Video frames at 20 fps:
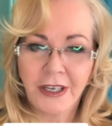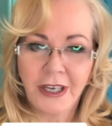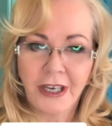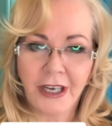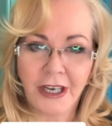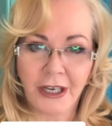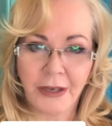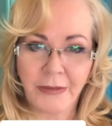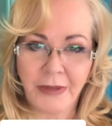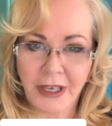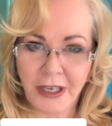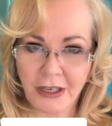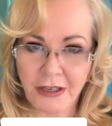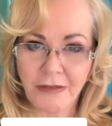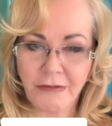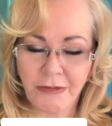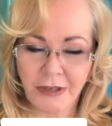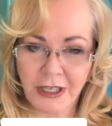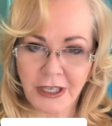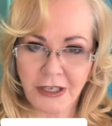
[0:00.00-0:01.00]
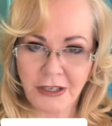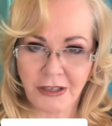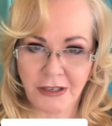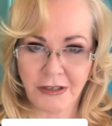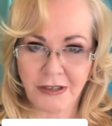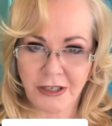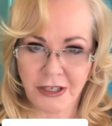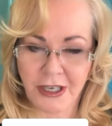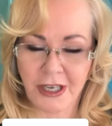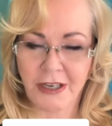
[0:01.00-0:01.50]
it can really
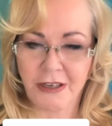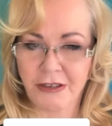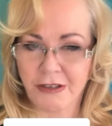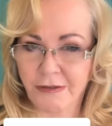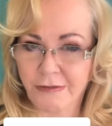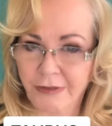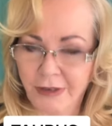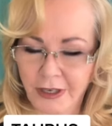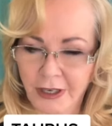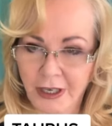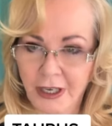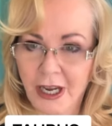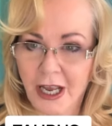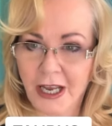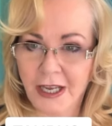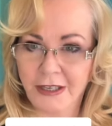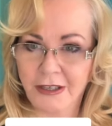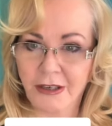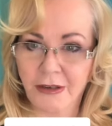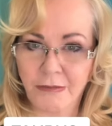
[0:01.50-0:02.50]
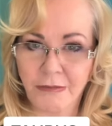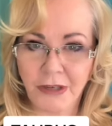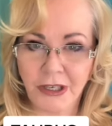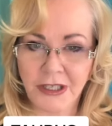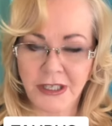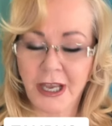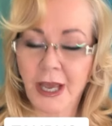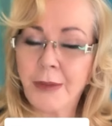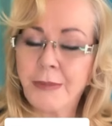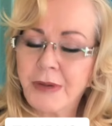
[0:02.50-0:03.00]
just shed a different light on
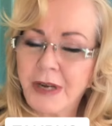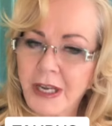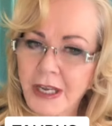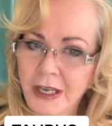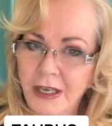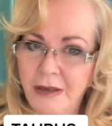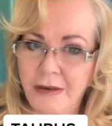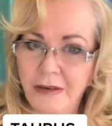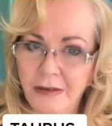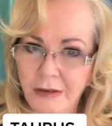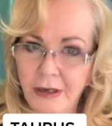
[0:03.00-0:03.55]
what's happening,